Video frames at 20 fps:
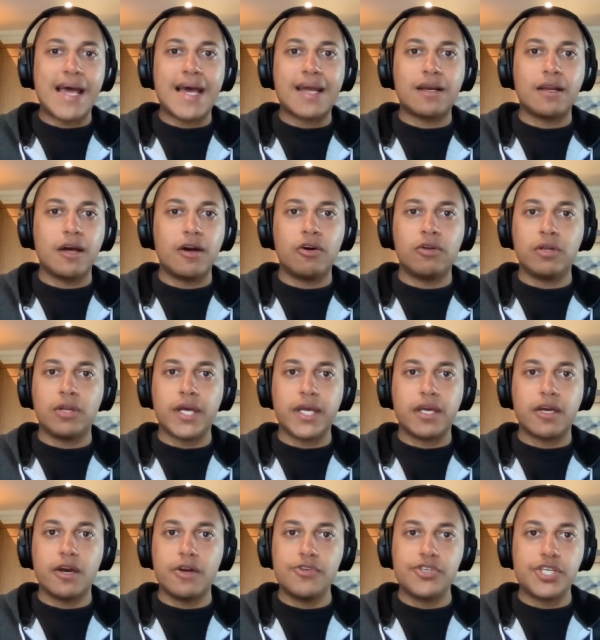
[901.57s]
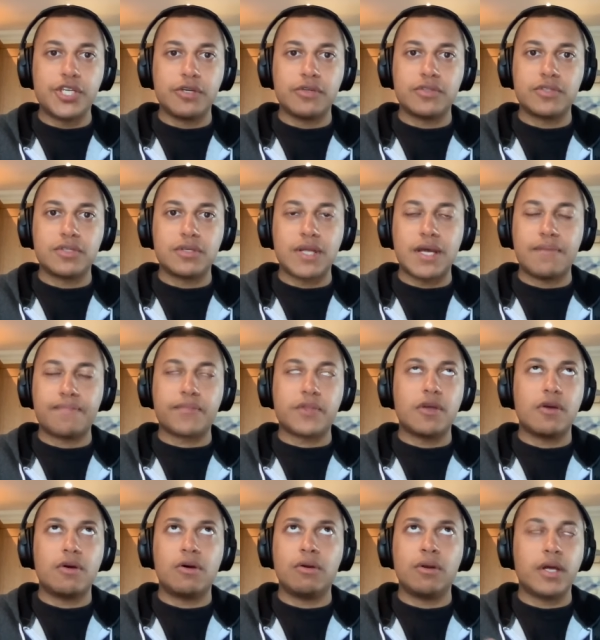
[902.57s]
had like online coaching or uh,
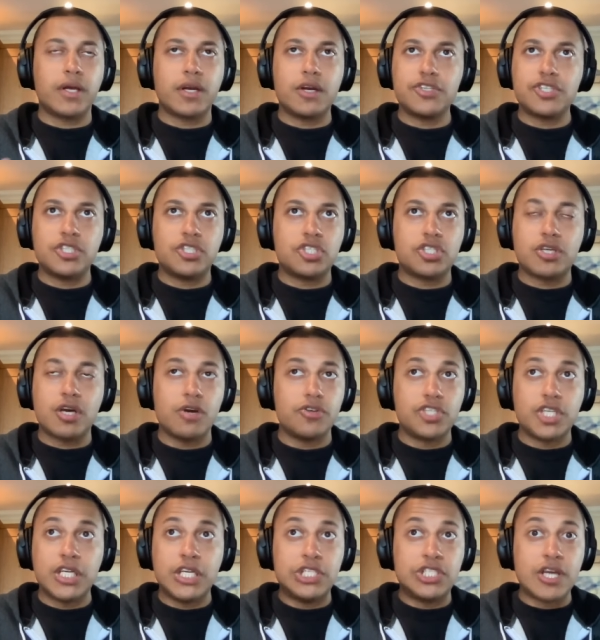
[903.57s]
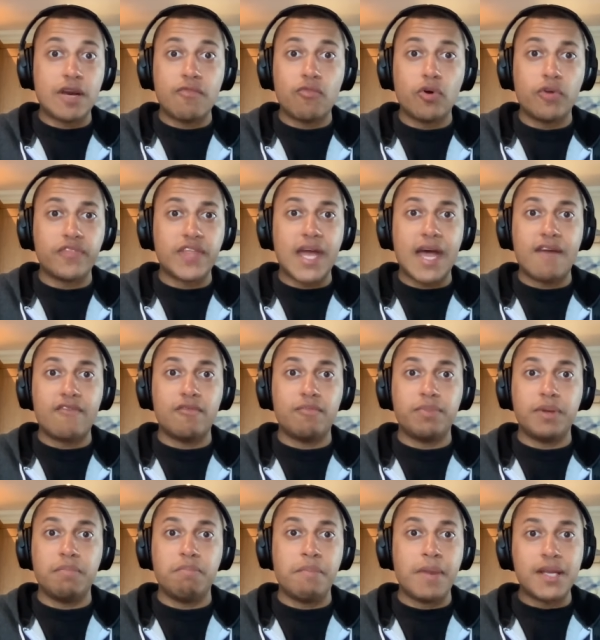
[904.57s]
online coaching, just coaching in general, if they haven't
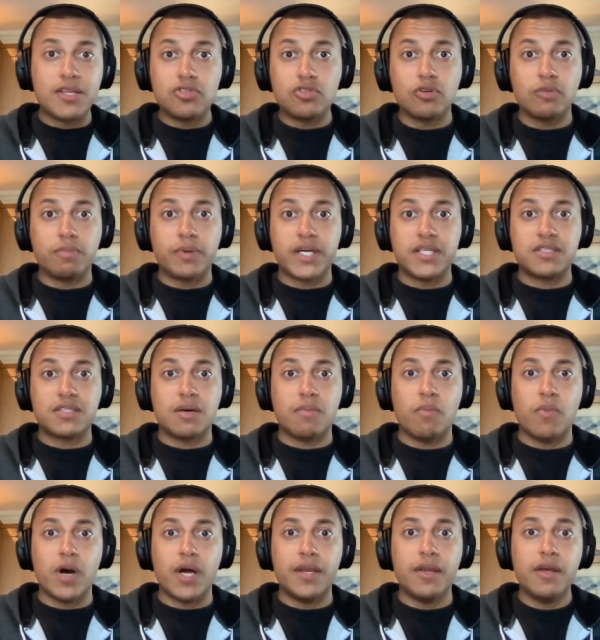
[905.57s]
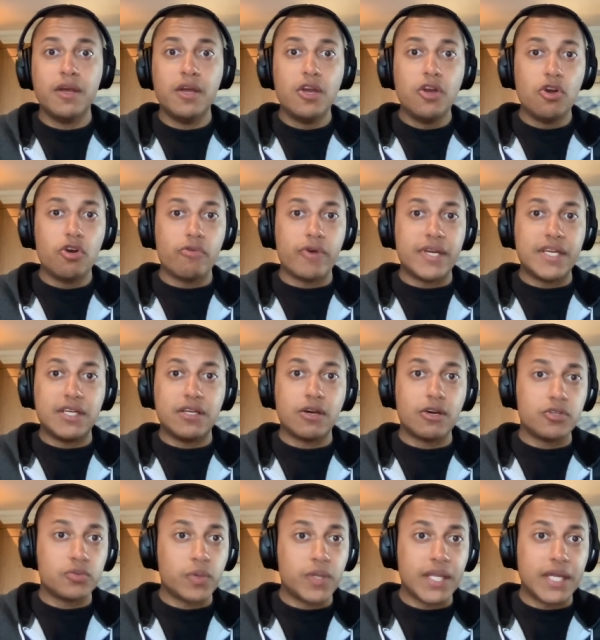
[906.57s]
been mentored by someone who already
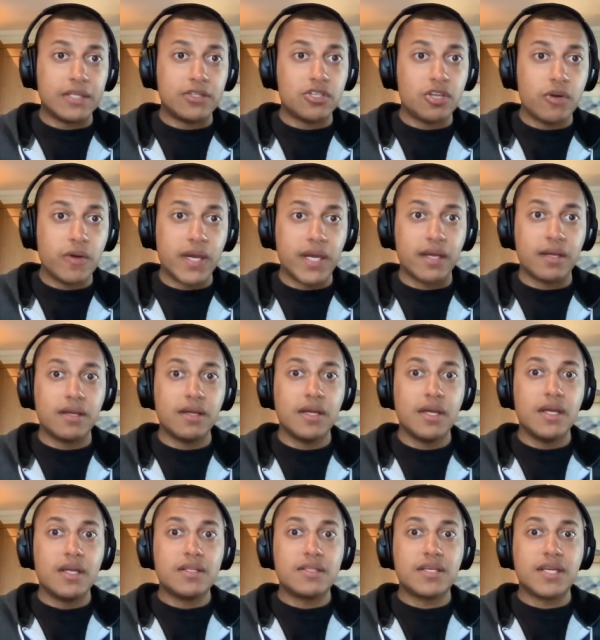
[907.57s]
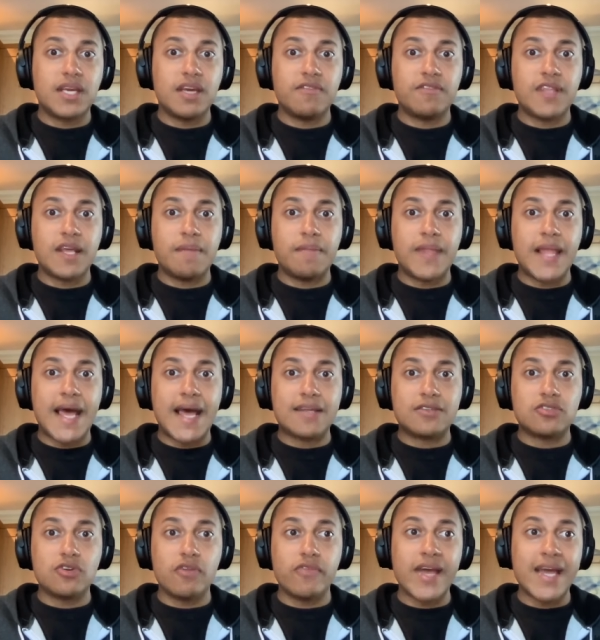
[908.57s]
knows what they're doing to give them that
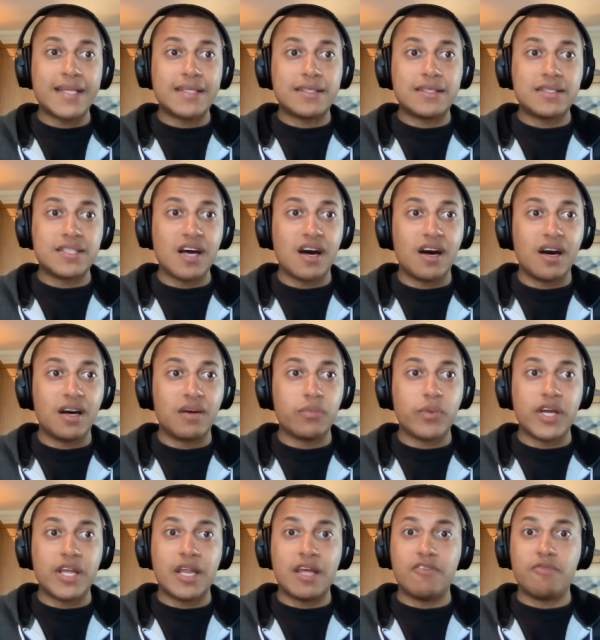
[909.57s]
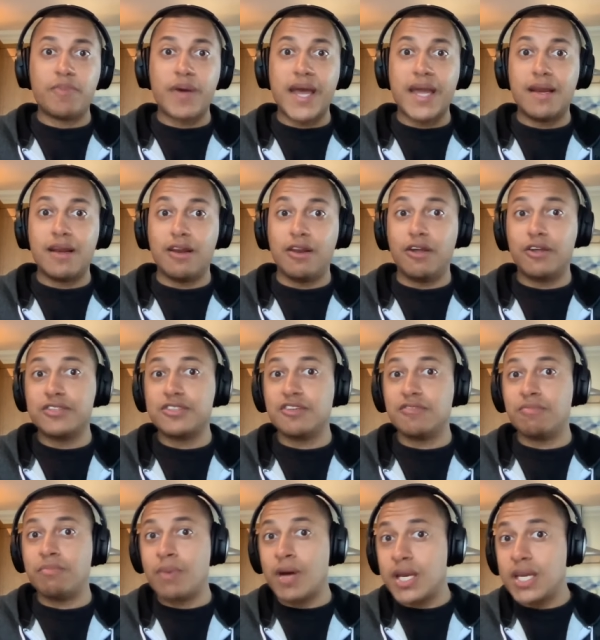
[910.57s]
sort of head start where they've paid a lot of
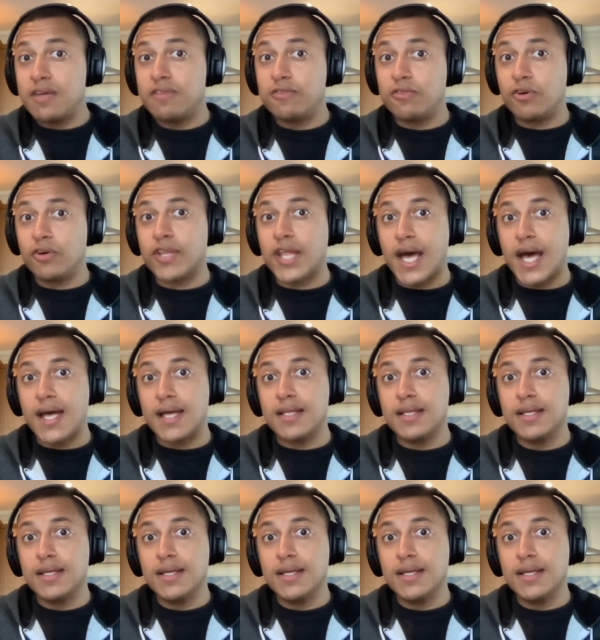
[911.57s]
money for that,